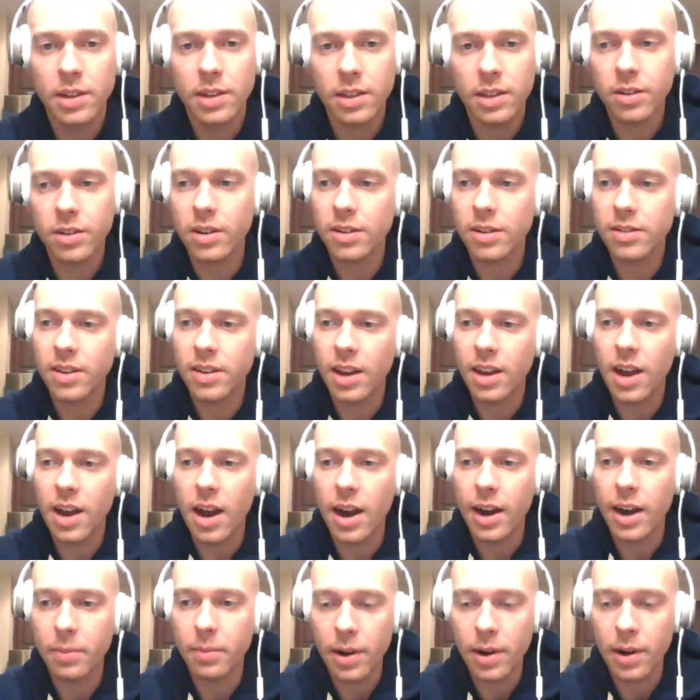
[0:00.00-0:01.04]
that they're going to say,
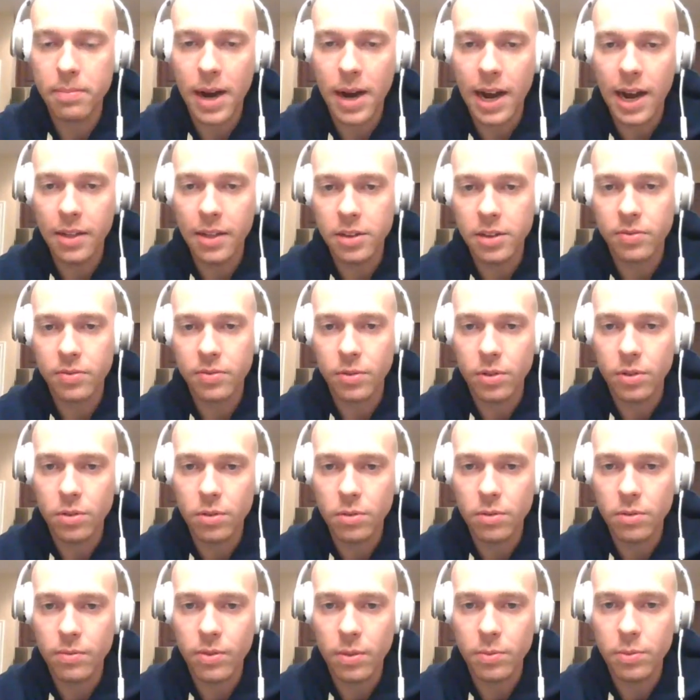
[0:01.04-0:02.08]
all right, I'm going to buy this
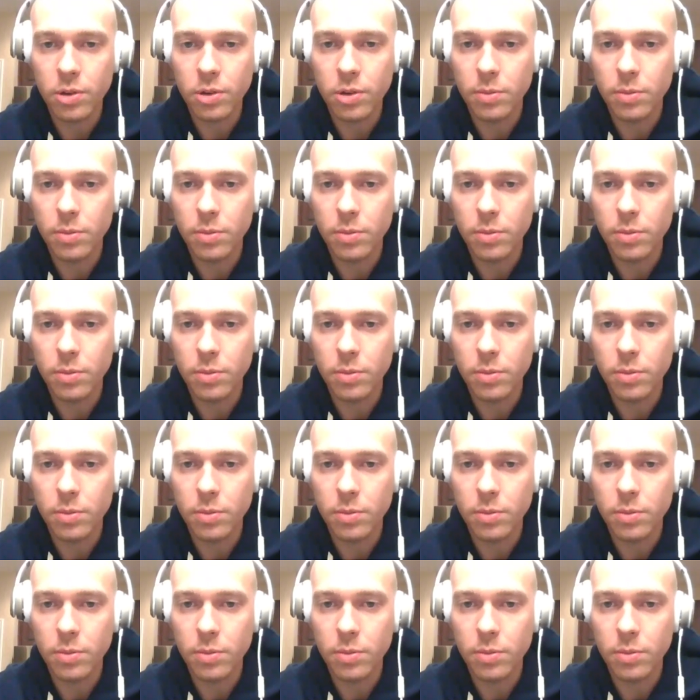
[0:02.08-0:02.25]
from